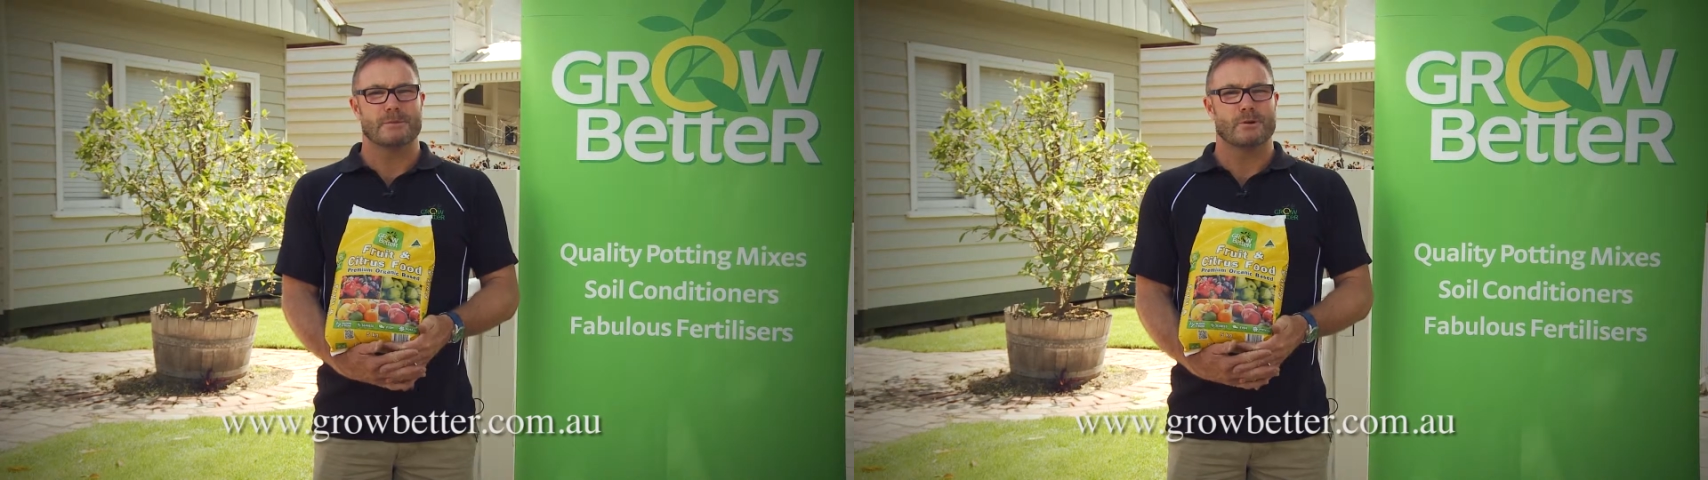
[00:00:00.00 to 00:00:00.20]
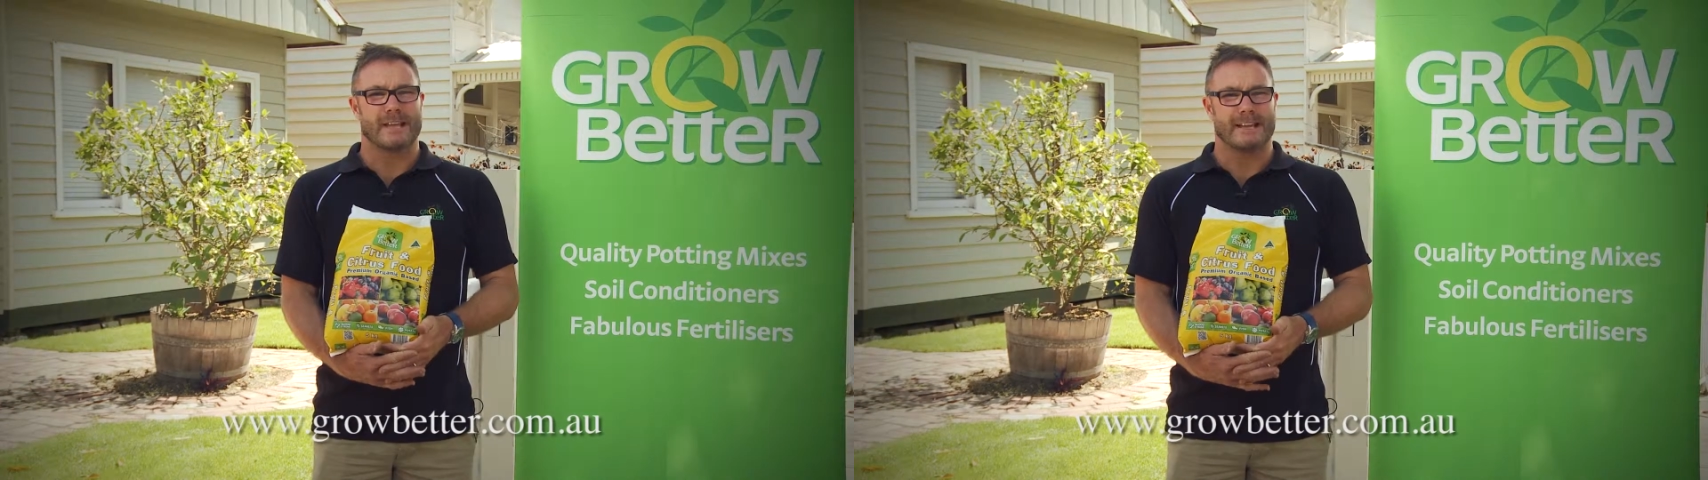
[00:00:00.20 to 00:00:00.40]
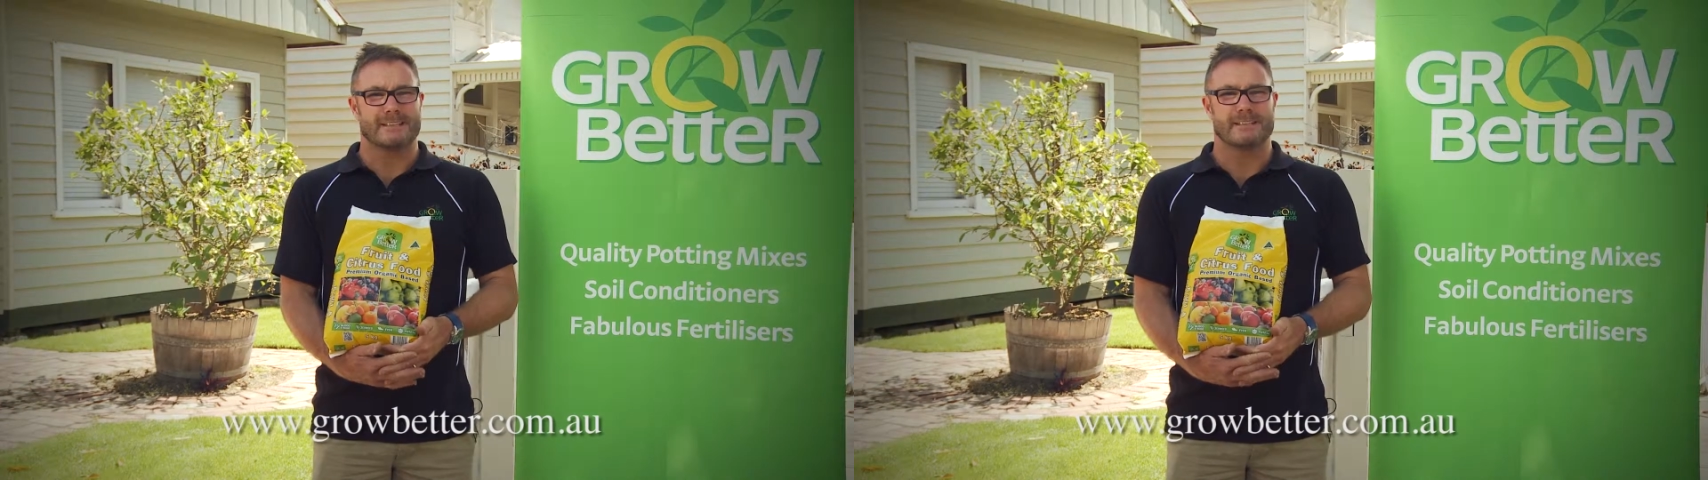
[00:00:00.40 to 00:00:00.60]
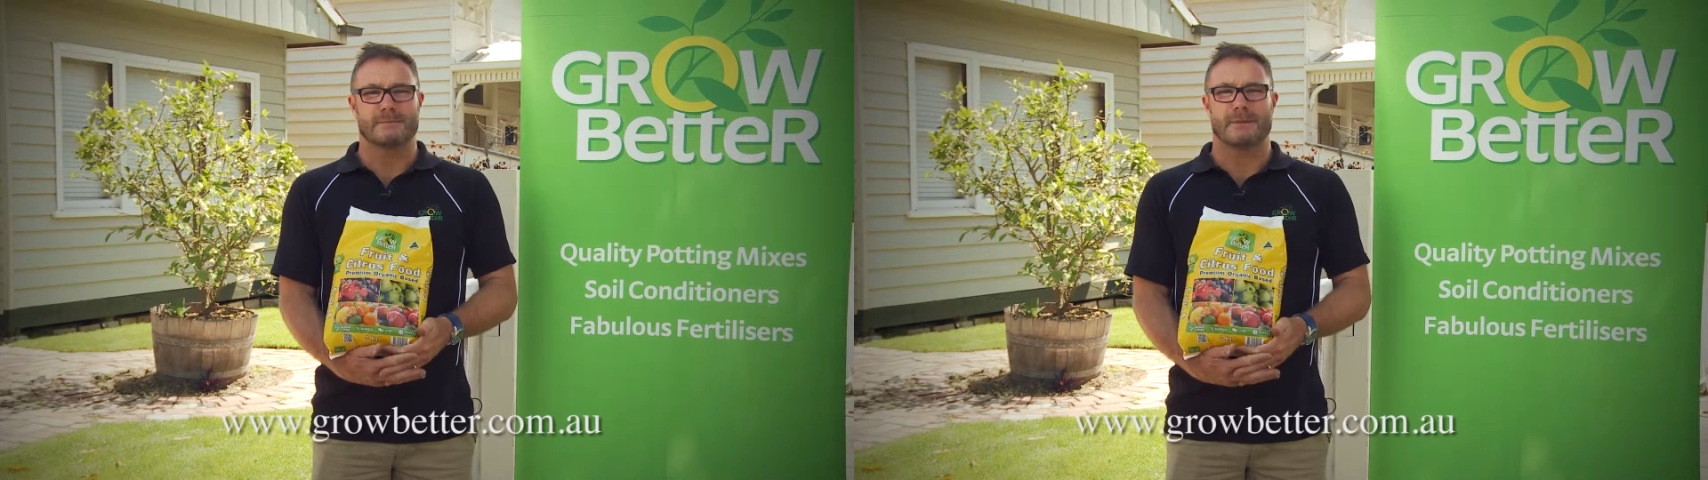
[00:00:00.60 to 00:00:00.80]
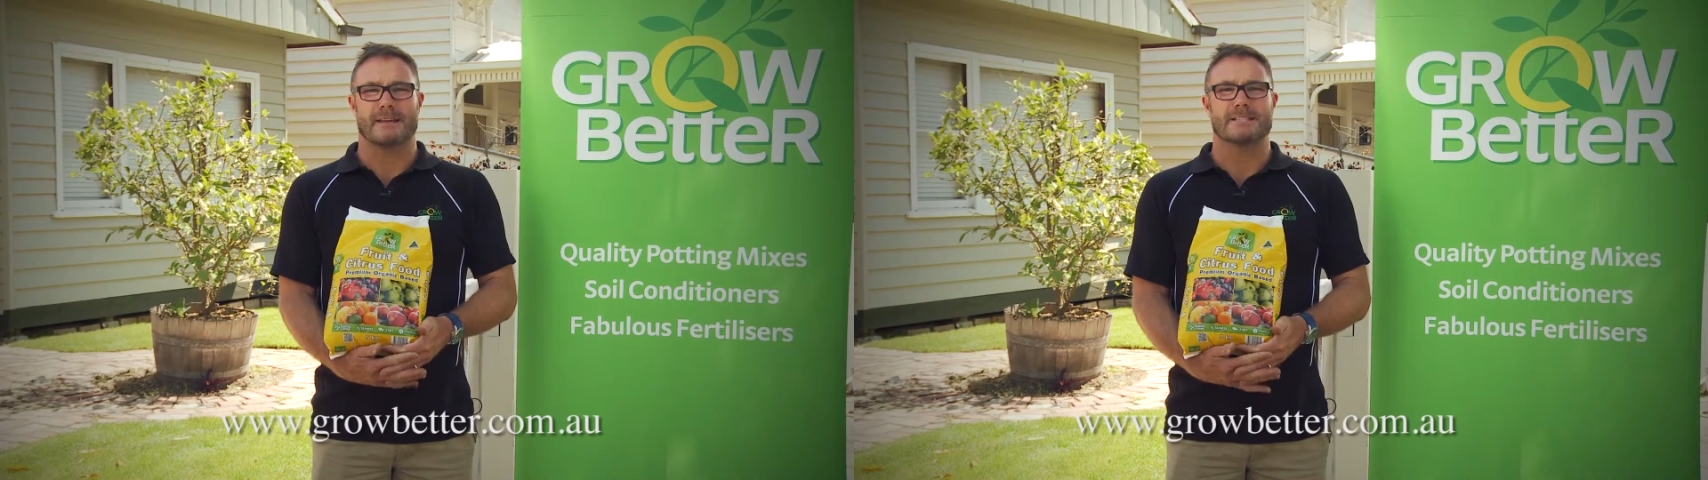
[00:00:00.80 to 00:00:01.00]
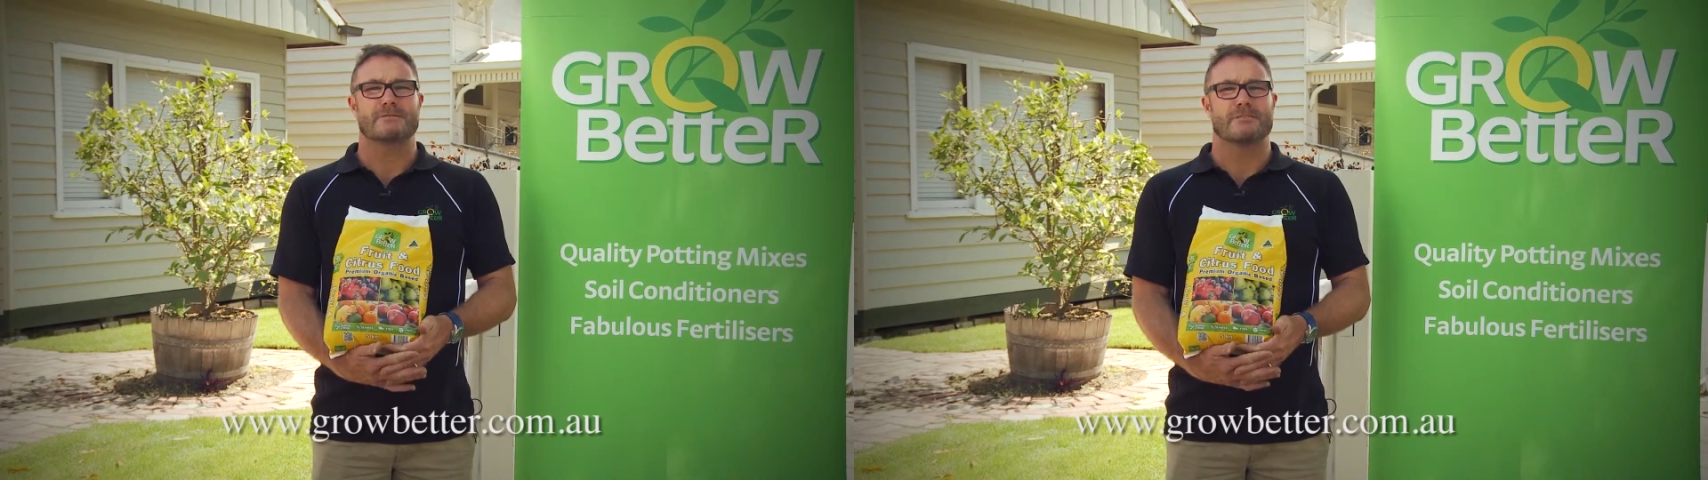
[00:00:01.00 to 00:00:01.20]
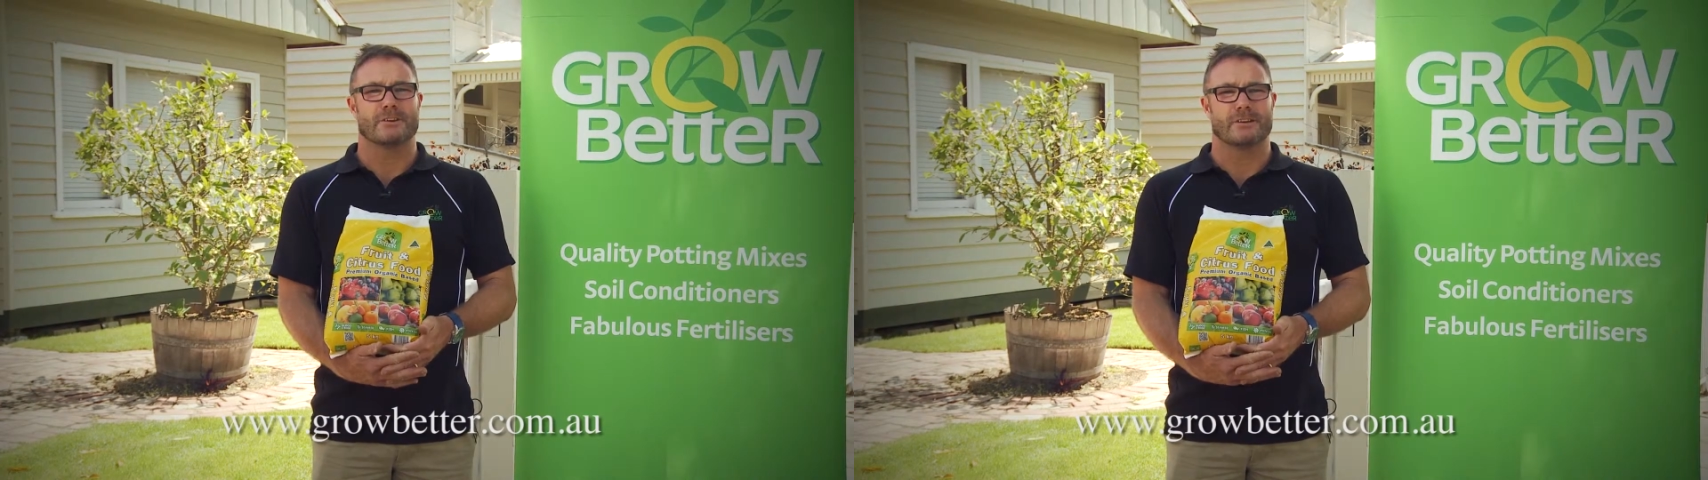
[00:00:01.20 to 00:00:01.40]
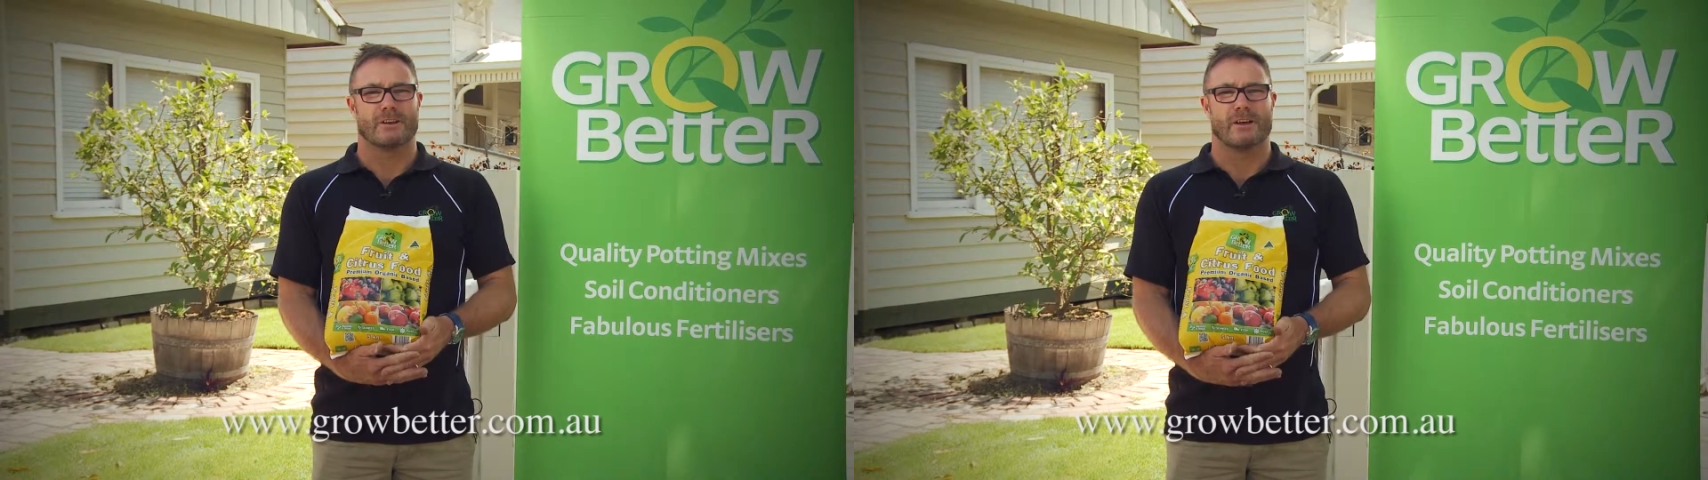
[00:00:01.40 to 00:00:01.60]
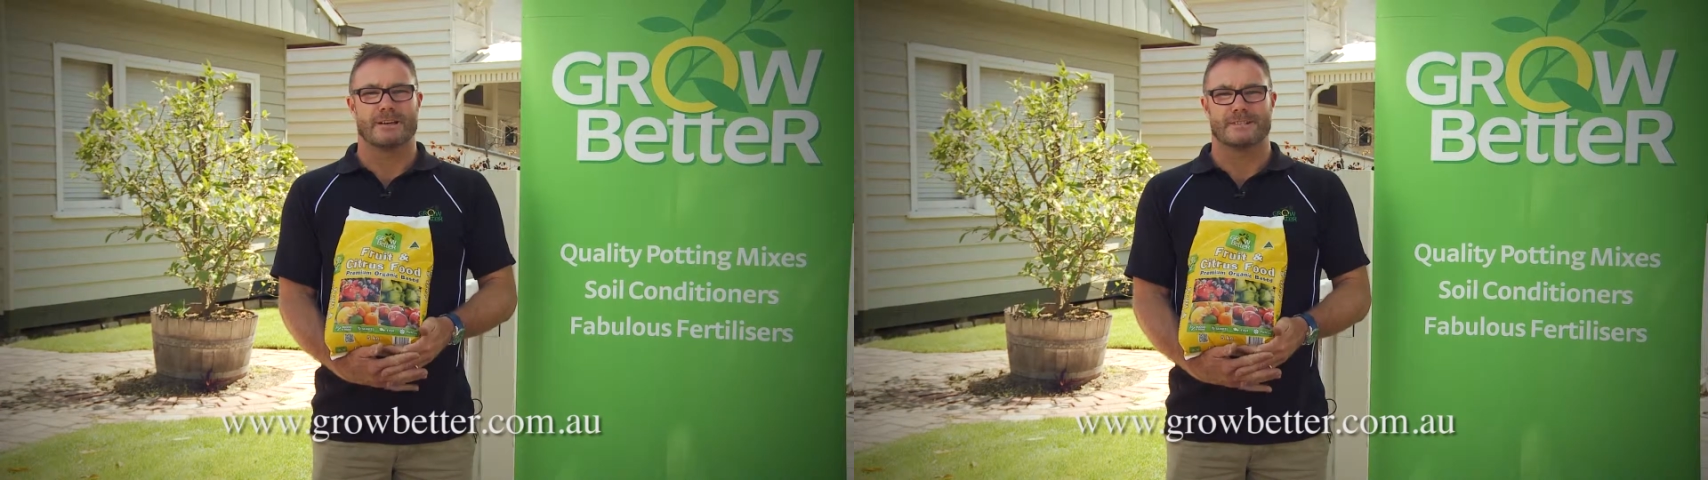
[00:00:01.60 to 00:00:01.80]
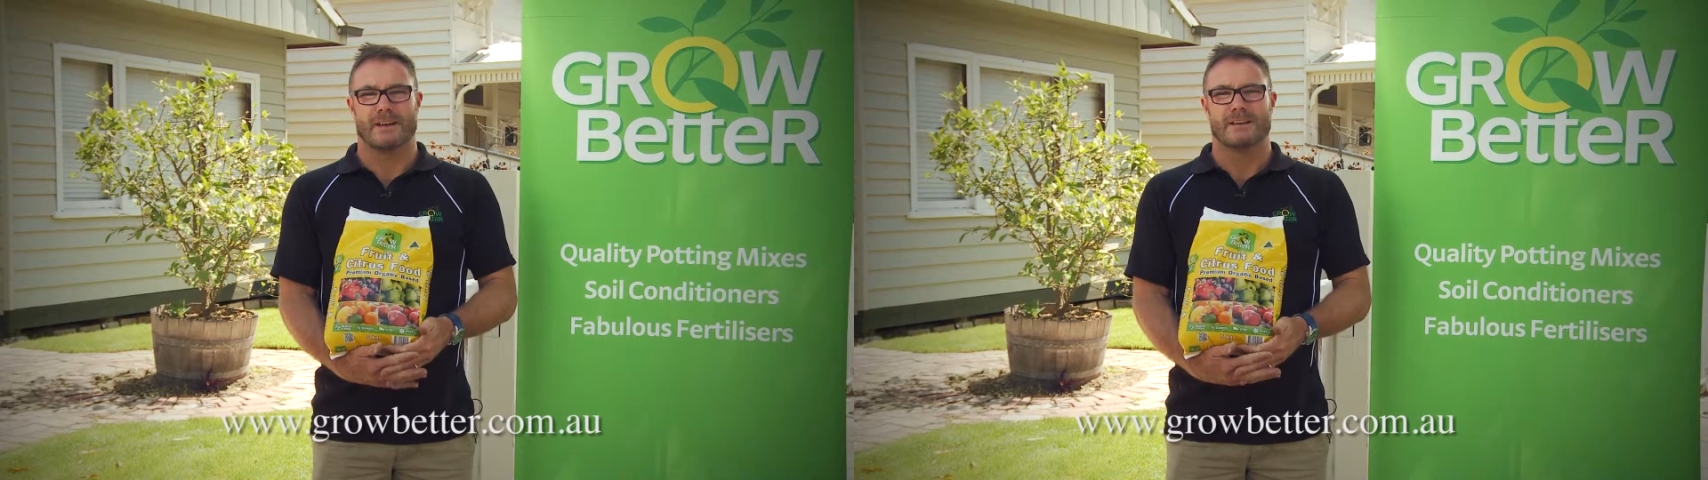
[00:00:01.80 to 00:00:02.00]
organically based
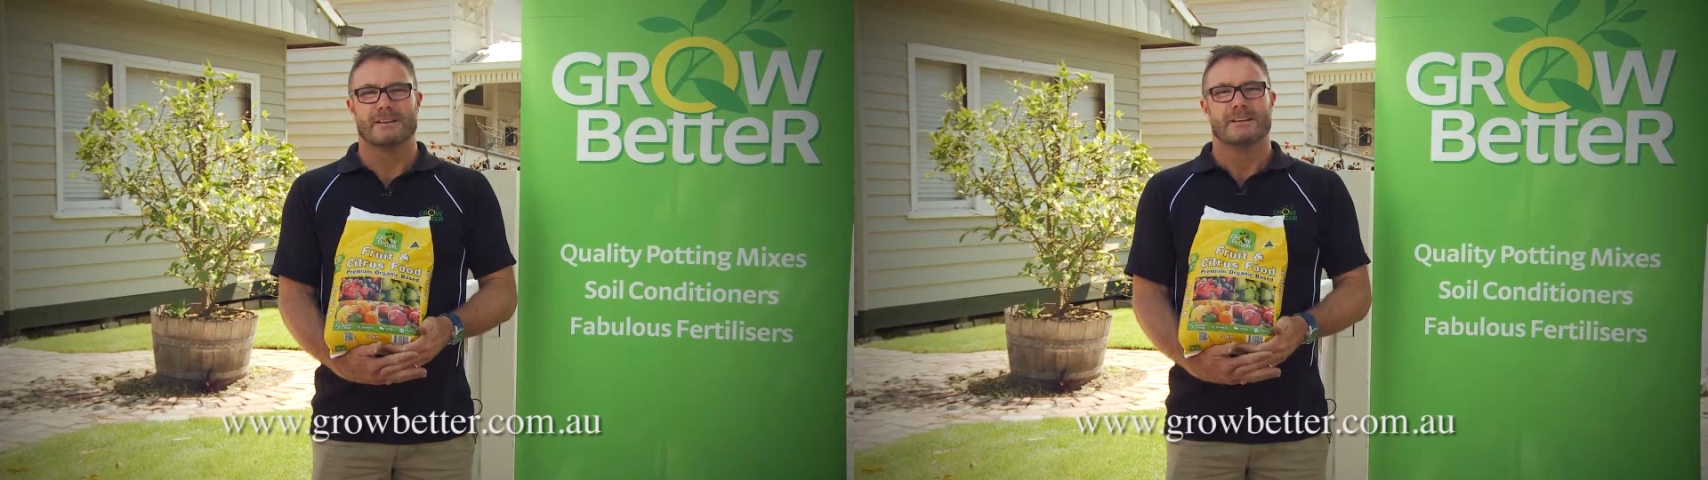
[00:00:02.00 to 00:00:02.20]
fertiliser